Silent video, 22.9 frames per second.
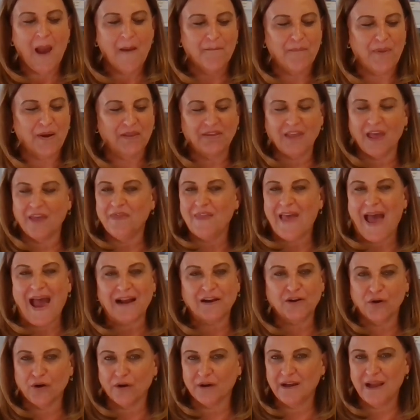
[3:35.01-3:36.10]
But then that
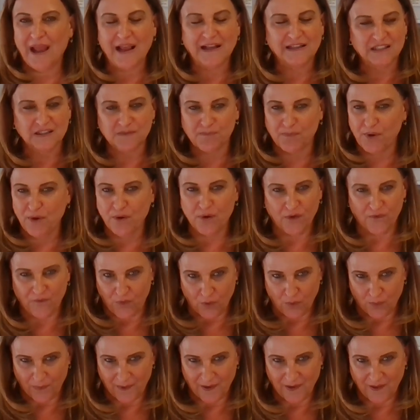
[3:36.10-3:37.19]
creates
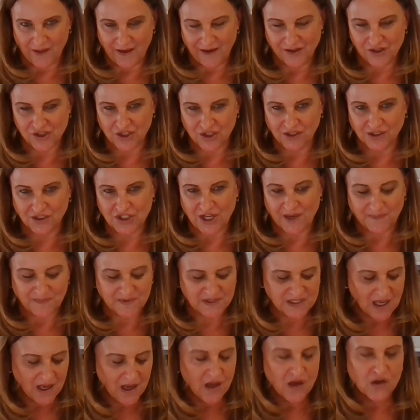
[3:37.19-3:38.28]
beautiful relationships.
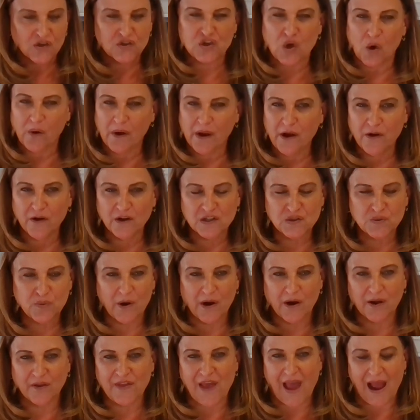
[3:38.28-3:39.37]
So here's
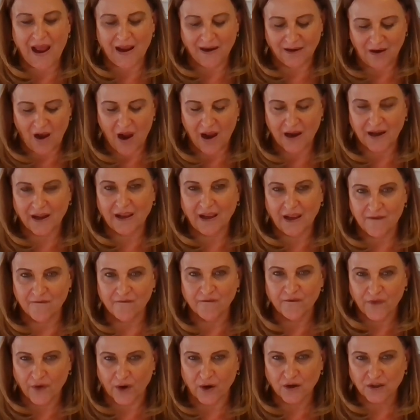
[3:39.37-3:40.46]
where that kind of
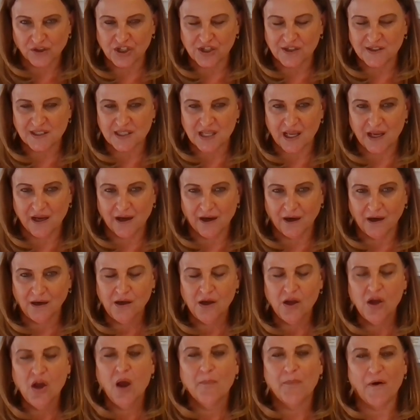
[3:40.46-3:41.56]
converges here.
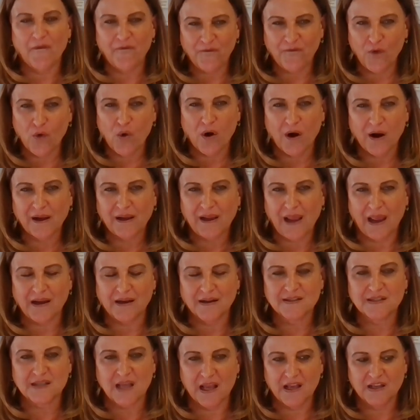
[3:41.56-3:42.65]
But four, again,
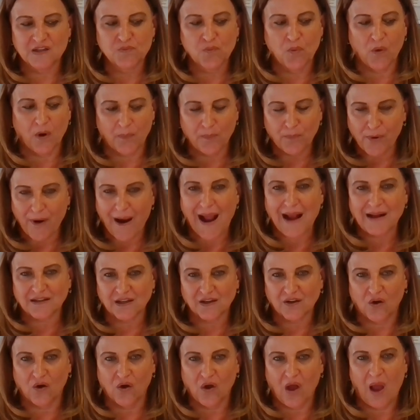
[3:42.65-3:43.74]
is more
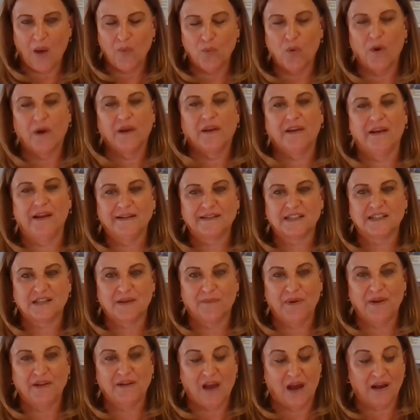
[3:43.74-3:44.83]
practical and what needs to
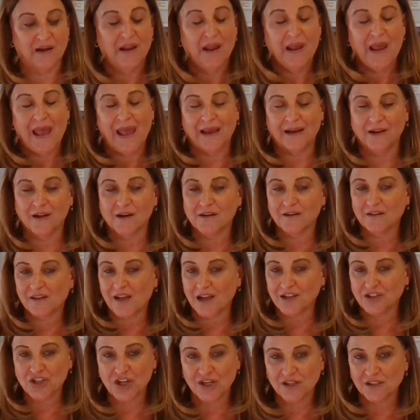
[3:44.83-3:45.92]
be done. And it'll
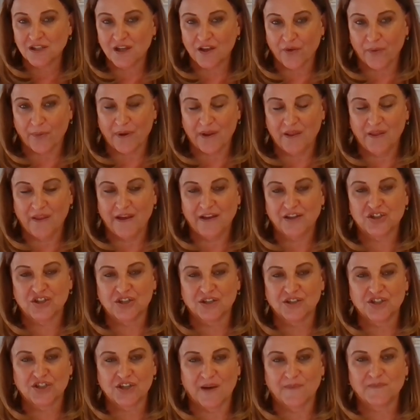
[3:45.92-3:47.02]
touch into the
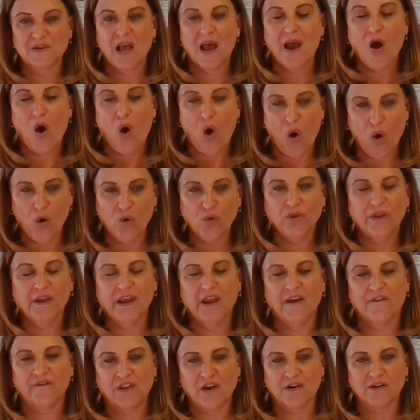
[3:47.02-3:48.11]
relationships only
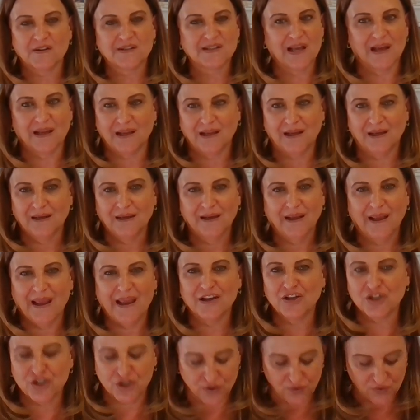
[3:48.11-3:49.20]
if there's like
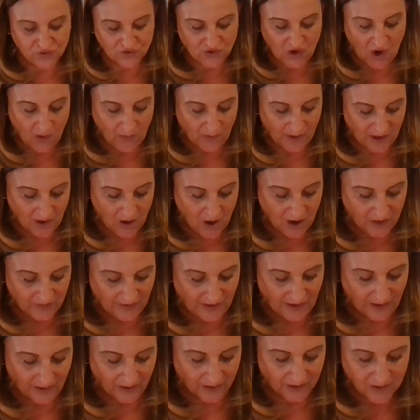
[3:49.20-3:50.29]
issues going on
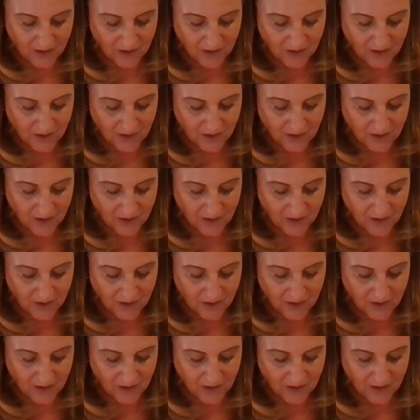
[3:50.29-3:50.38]
there.